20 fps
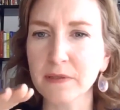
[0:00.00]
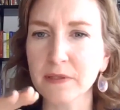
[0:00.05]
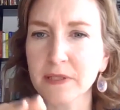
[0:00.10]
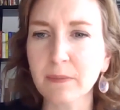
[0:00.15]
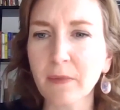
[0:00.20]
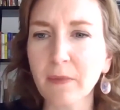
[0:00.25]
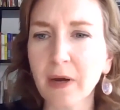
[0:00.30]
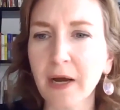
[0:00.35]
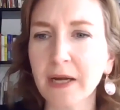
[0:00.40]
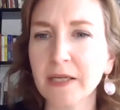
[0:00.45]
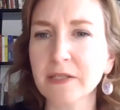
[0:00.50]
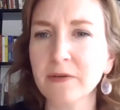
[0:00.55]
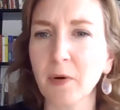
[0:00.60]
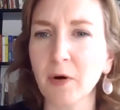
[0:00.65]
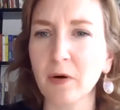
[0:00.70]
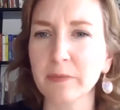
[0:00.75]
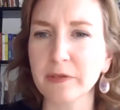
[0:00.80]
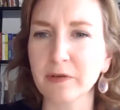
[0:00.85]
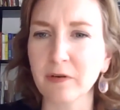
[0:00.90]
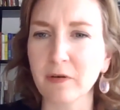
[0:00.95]
Some kinds of
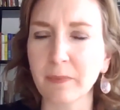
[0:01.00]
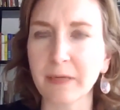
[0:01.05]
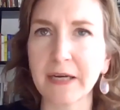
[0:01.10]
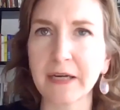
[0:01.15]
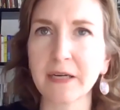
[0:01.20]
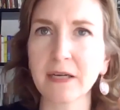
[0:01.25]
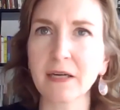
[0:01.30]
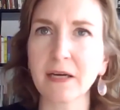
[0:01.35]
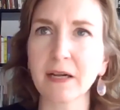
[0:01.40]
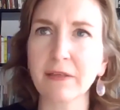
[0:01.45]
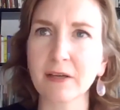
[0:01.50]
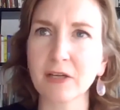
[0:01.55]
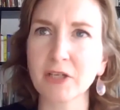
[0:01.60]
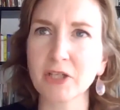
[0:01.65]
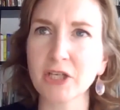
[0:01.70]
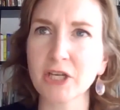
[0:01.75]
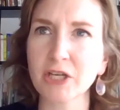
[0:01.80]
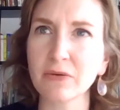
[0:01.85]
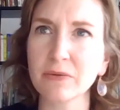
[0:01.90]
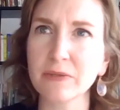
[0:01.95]
poems are repeated. I think
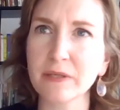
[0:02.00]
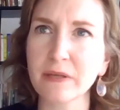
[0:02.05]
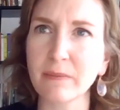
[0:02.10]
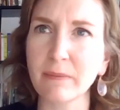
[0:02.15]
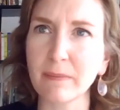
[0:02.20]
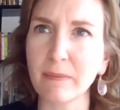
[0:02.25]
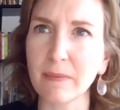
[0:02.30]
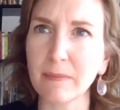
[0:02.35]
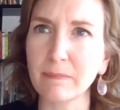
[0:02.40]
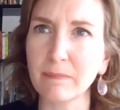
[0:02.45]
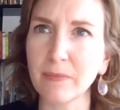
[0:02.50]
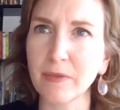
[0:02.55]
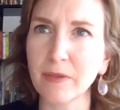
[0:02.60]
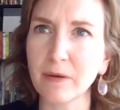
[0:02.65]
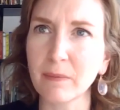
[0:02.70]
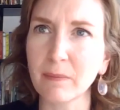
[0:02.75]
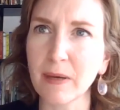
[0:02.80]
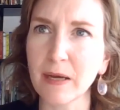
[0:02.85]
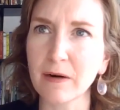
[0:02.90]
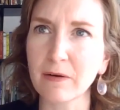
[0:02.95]
she used the
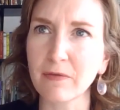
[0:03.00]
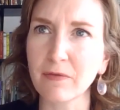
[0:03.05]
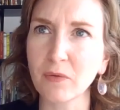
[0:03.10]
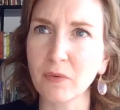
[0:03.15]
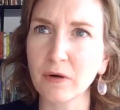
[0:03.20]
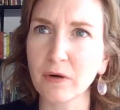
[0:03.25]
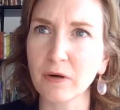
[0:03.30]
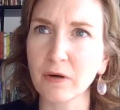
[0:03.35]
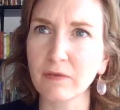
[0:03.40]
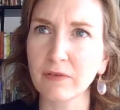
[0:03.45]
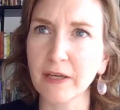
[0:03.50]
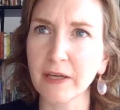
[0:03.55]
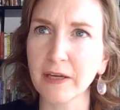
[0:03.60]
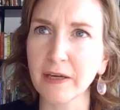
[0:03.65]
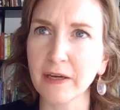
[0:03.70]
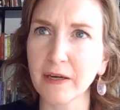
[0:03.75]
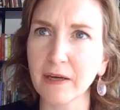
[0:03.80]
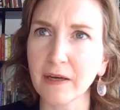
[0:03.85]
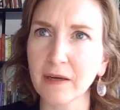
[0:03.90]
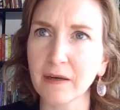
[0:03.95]
metaphor of like
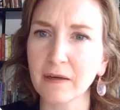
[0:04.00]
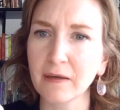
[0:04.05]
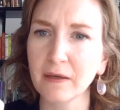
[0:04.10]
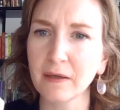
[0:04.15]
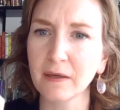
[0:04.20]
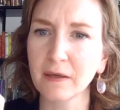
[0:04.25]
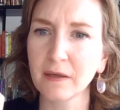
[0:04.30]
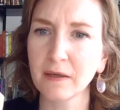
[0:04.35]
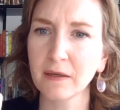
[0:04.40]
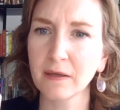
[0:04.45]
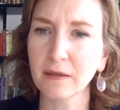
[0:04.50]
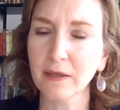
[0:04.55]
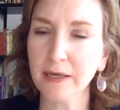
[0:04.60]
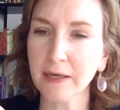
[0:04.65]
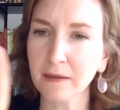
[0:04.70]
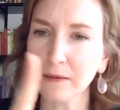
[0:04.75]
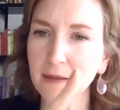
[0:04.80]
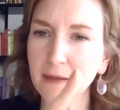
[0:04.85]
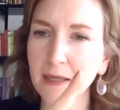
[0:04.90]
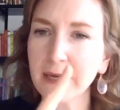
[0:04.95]

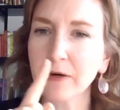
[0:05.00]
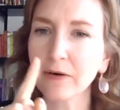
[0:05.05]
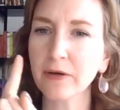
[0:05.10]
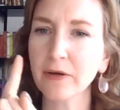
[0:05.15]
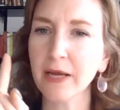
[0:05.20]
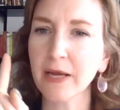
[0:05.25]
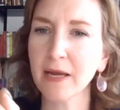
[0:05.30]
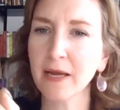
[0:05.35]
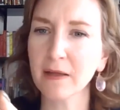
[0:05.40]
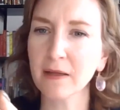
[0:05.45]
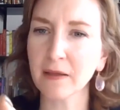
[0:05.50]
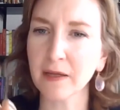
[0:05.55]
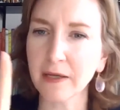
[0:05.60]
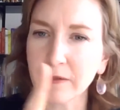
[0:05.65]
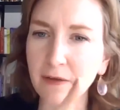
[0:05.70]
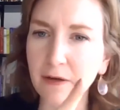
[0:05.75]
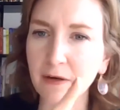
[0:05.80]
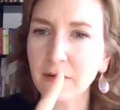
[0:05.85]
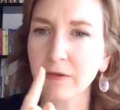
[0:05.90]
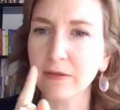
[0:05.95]
a layer cake, like
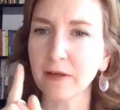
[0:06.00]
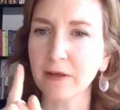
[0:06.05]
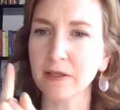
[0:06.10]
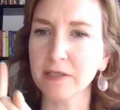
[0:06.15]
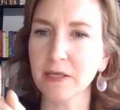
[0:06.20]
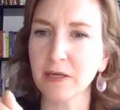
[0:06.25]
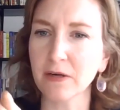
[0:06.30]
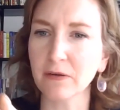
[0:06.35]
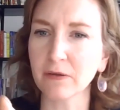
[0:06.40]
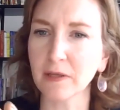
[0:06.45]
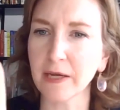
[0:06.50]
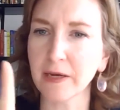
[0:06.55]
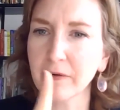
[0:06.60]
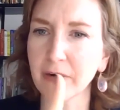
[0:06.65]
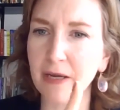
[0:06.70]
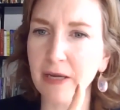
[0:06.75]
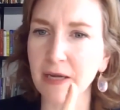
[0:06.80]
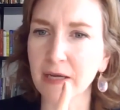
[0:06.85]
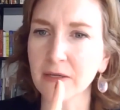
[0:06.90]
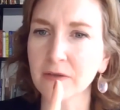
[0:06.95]
there are things that you're
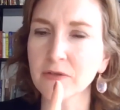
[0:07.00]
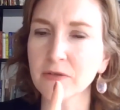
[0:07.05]
layering in.